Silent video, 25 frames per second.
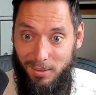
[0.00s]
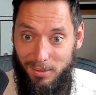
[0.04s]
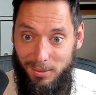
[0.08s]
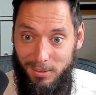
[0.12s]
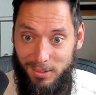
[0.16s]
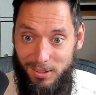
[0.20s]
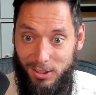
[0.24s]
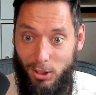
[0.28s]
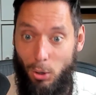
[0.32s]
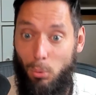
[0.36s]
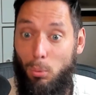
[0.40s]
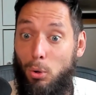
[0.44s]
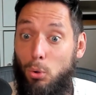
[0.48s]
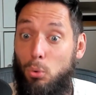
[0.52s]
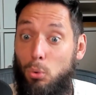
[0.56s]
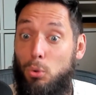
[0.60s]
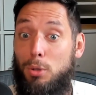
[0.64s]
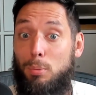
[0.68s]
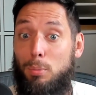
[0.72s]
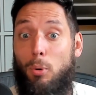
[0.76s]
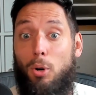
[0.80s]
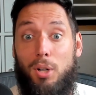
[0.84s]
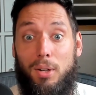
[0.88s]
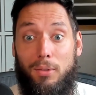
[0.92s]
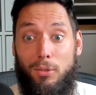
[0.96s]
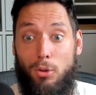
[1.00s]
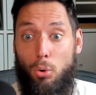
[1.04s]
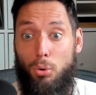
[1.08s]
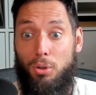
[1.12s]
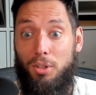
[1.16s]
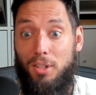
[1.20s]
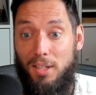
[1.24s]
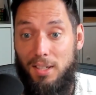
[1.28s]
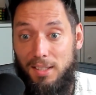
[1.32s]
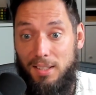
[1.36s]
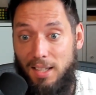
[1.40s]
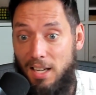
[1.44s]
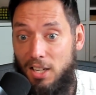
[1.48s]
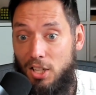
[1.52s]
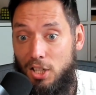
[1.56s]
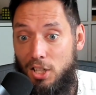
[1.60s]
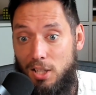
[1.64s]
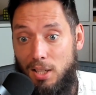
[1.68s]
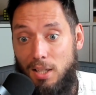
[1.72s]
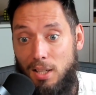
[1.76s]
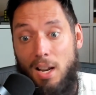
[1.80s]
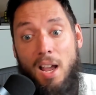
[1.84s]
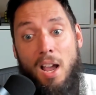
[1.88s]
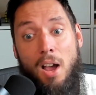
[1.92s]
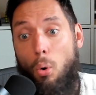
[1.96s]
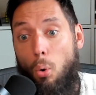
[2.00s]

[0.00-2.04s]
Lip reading: someone who's part of an organization,